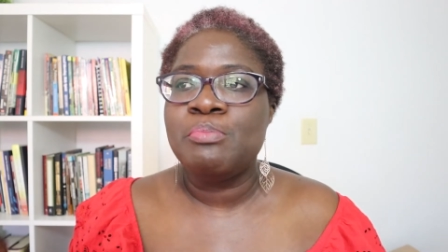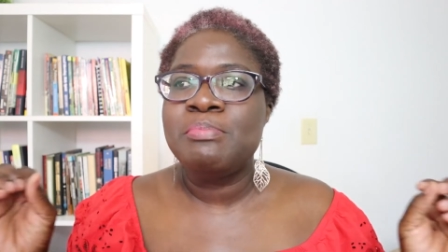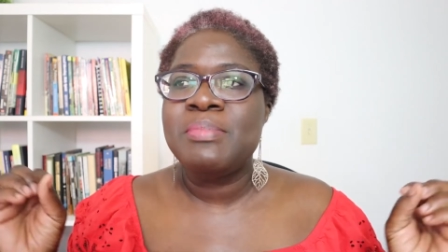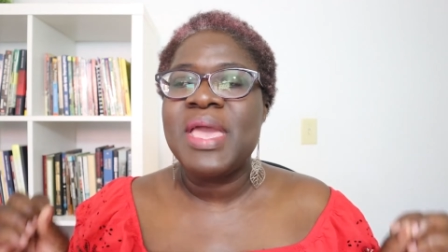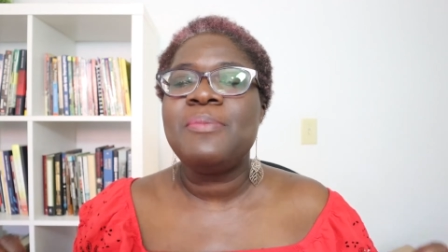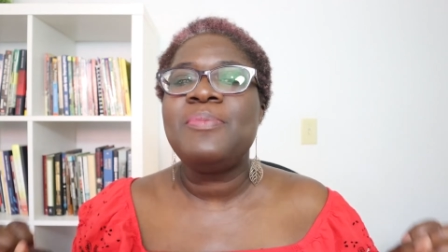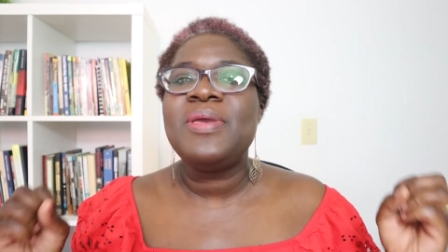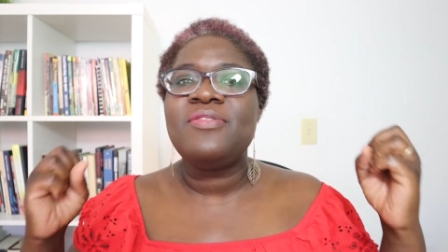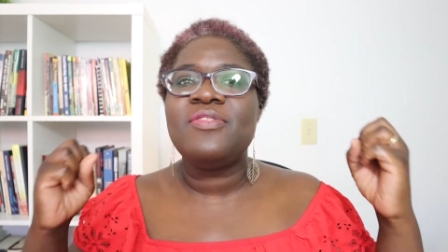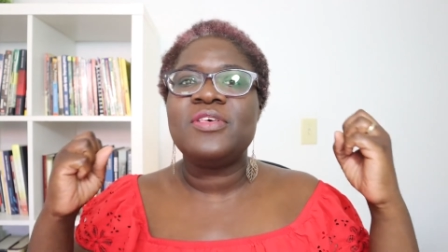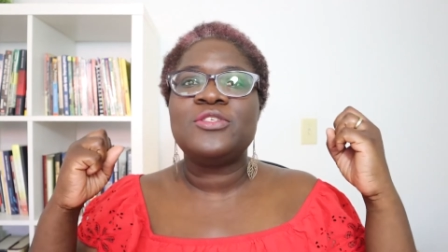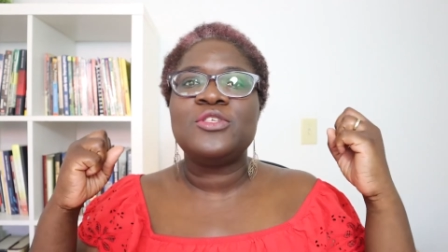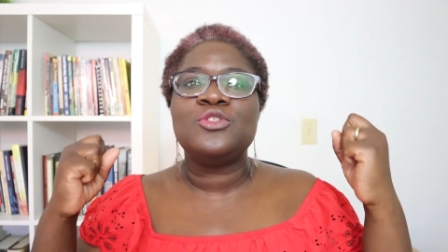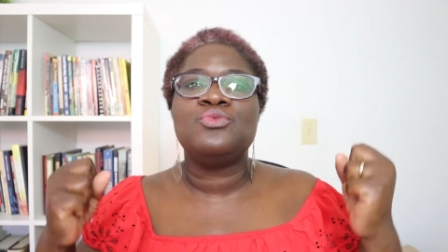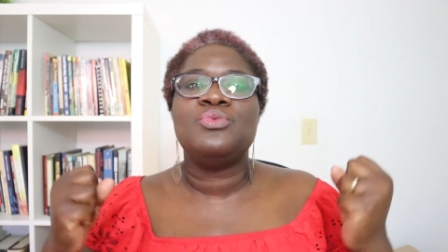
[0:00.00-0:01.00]
Maybe
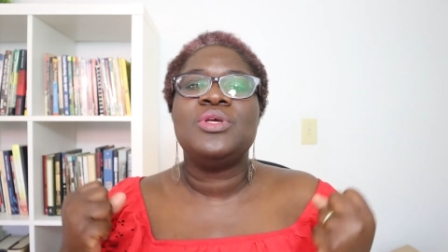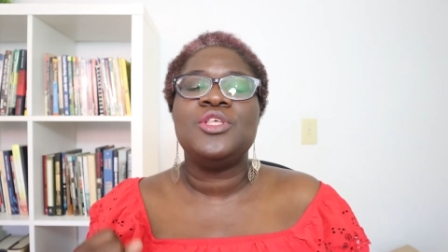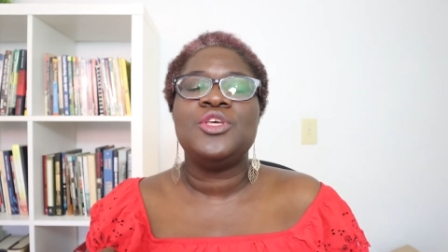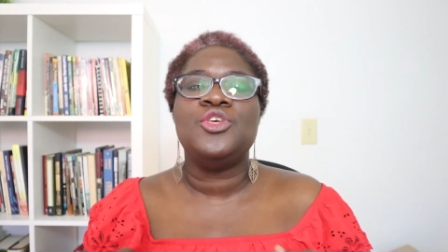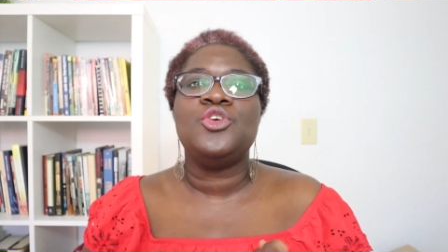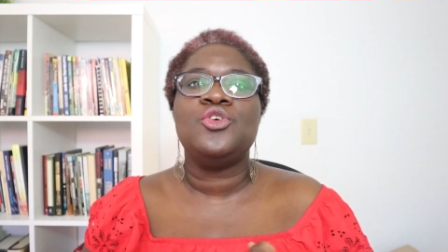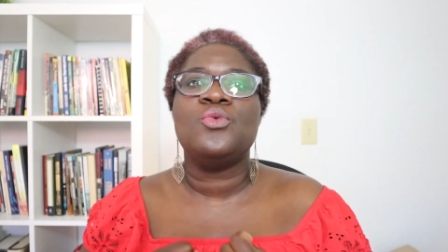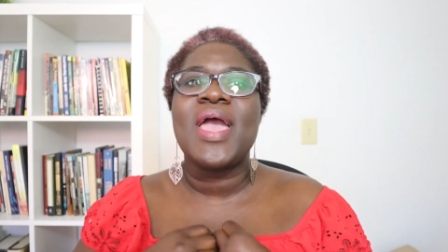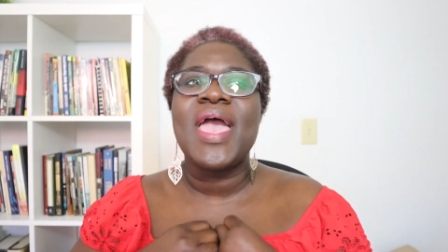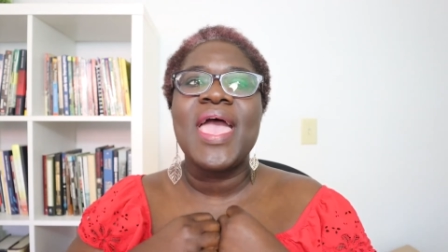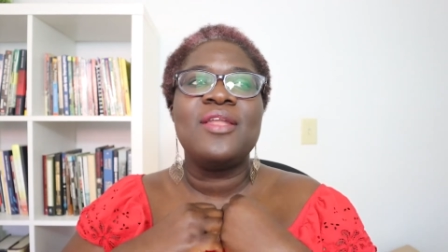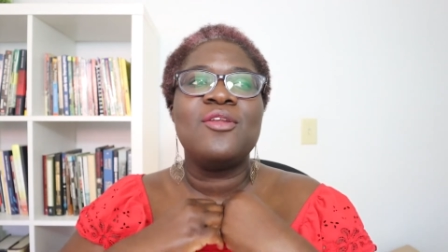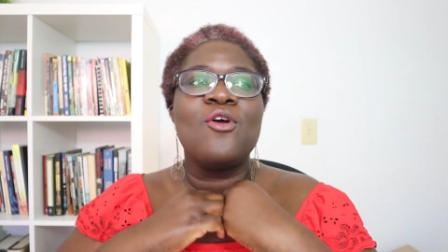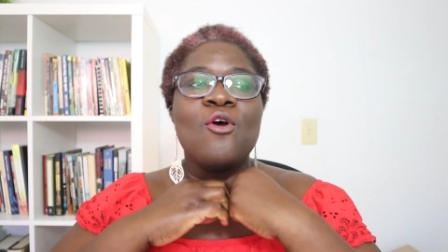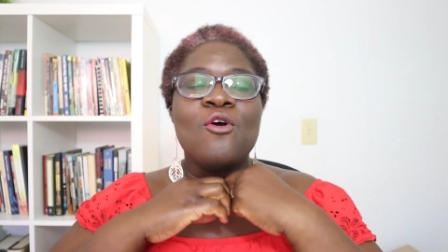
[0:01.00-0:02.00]
this is really you, and